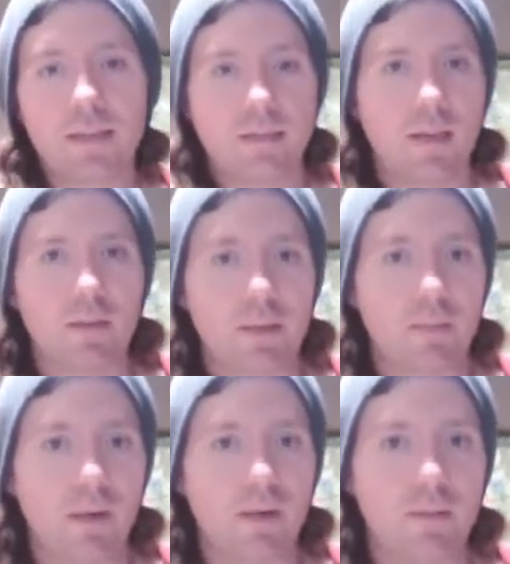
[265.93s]
atomic
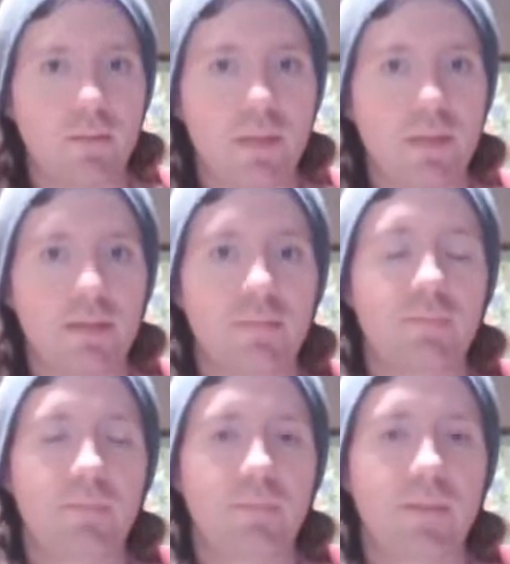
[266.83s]
bomb then,
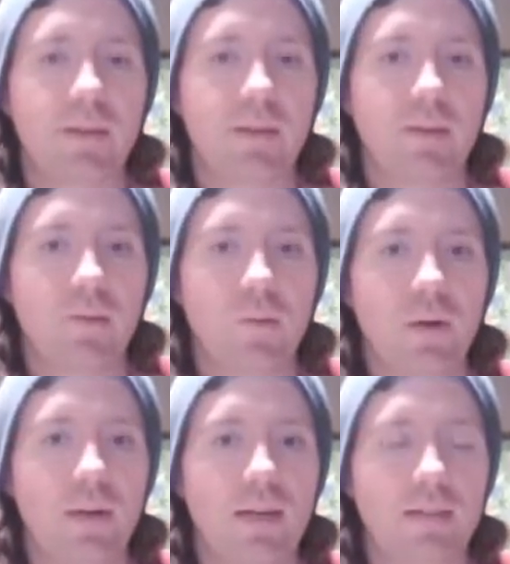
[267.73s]

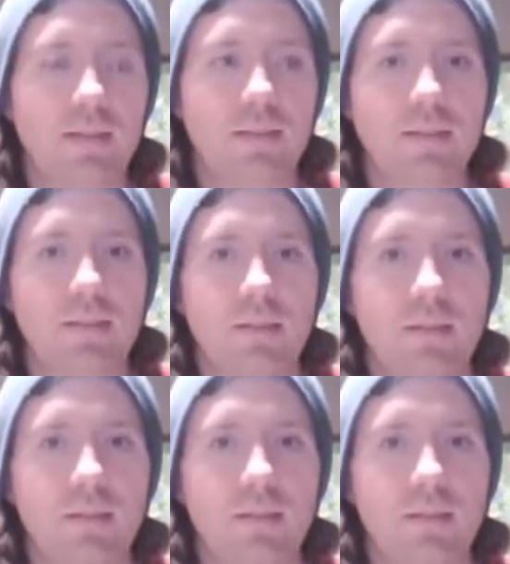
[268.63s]
whereas